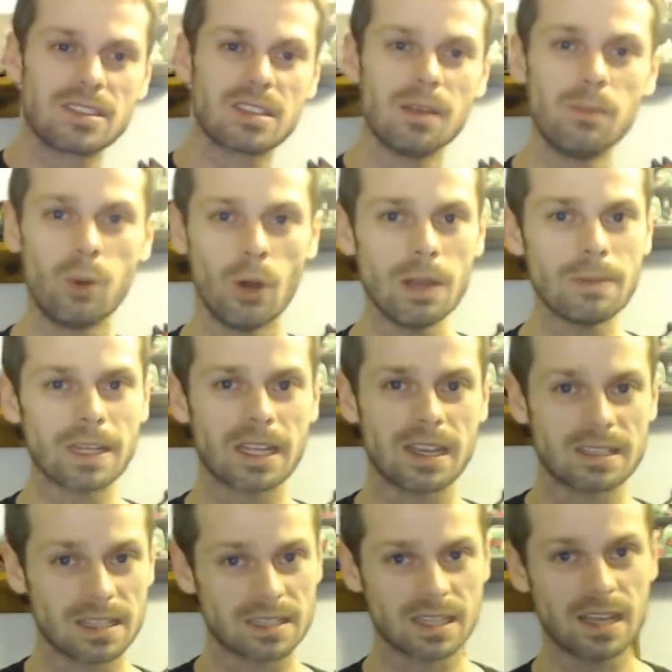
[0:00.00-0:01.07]
some point,
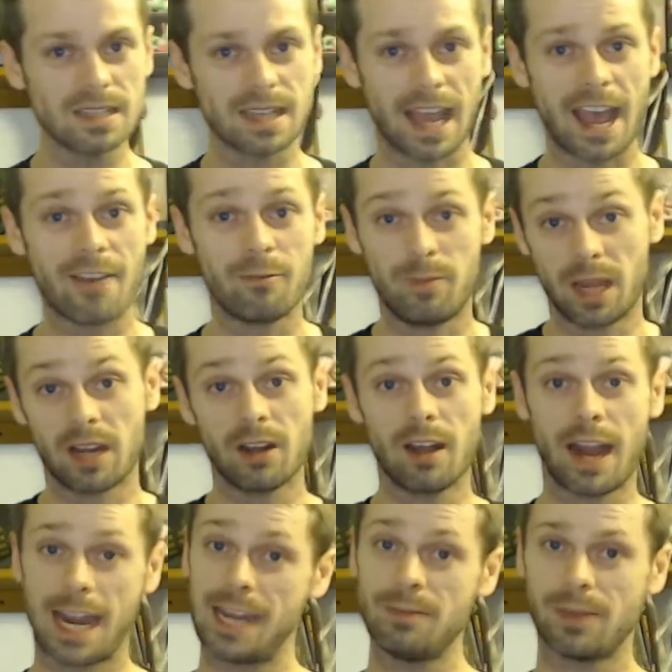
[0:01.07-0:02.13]
because it does have bigger
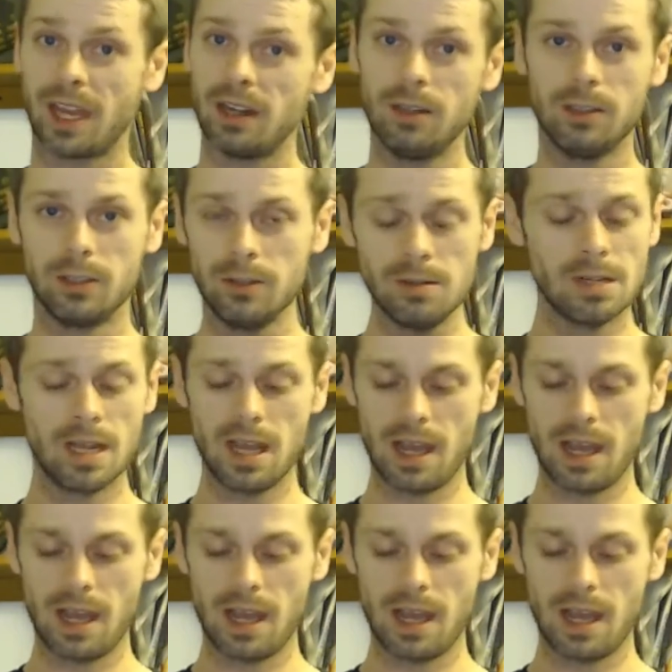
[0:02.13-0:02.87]
and better loot,